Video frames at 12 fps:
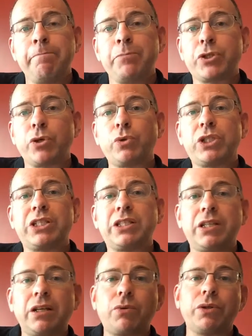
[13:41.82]
So
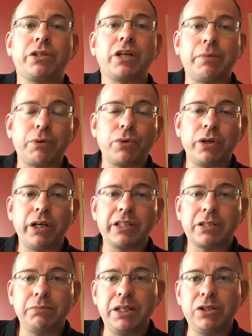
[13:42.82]
stick with a topic where you got
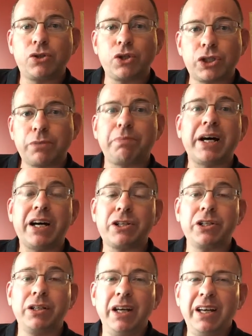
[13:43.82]
some interest, some
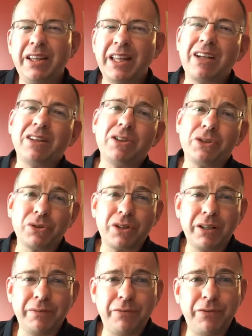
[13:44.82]
passion. That'll also
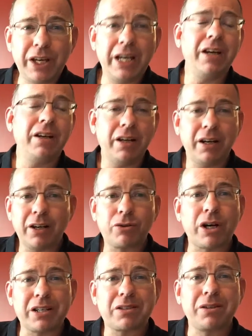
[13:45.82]
convey
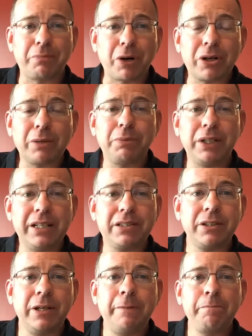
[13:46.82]
across to the
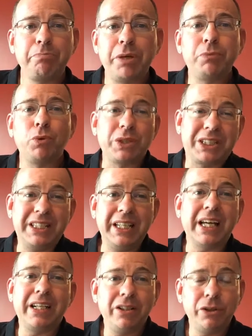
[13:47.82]
marketplace. People will see
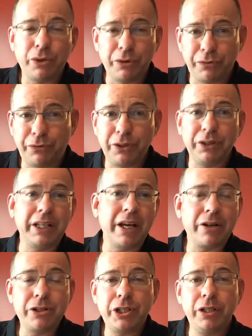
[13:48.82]
that in you. They'll feel the
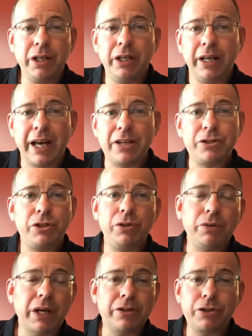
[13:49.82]
energy as
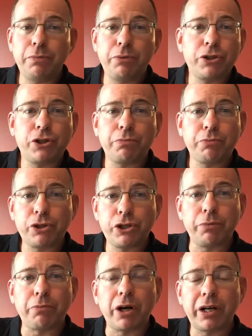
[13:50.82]
you push
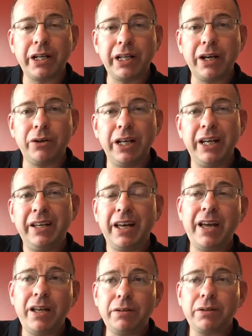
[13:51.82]
your marketing out.
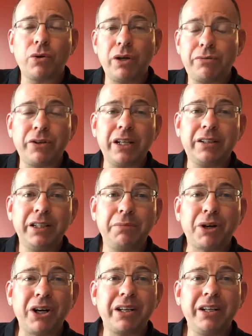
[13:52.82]
And quite frankly,
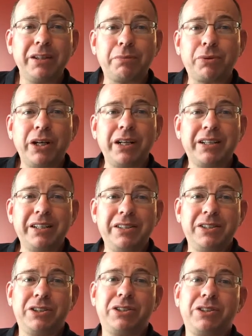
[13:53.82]
marketing the product
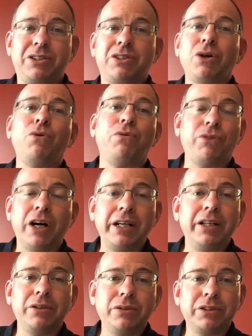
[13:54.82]
is so fun
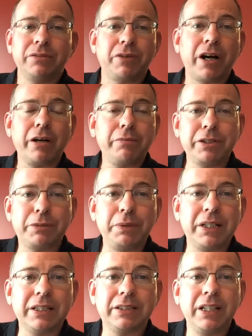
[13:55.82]
in those environments,
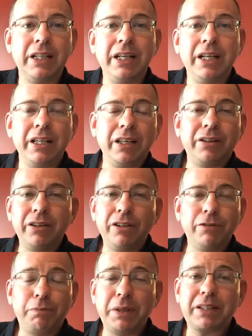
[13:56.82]
because
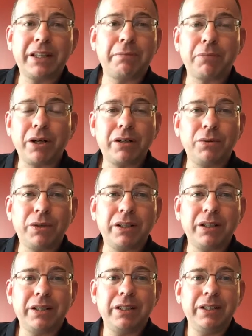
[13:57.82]
you've picked that market
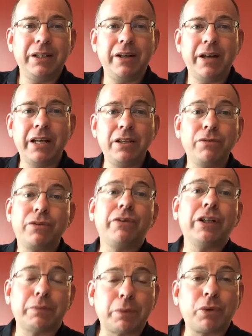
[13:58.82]
and you've
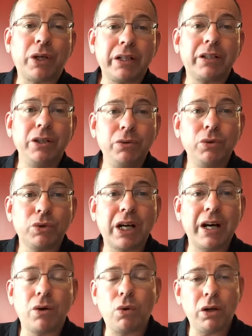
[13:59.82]
developed a product that you know is
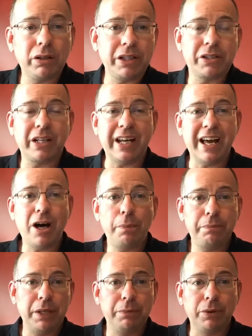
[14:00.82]
high quality. It's going to
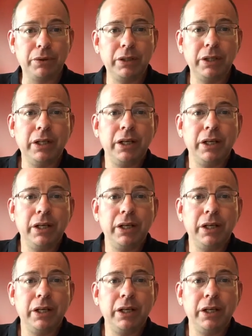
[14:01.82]
help people.